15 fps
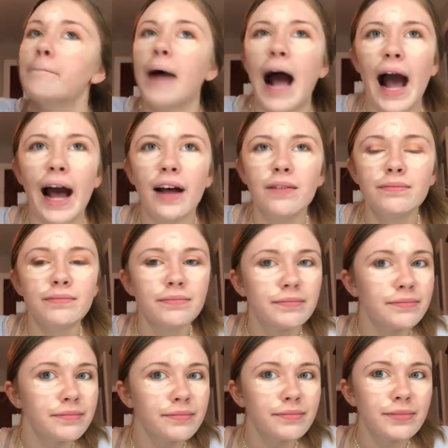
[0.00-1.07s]
pat,
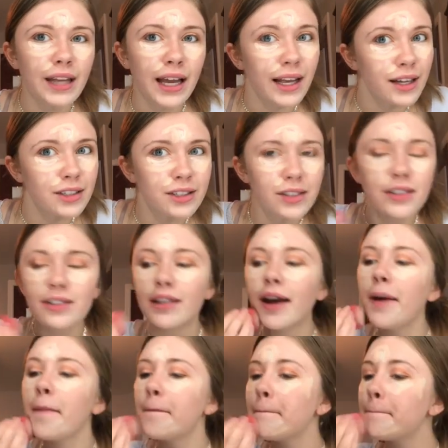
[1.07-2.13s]
I guess you could
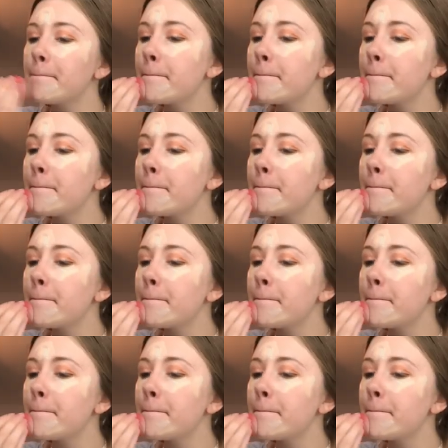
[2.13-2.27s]
say.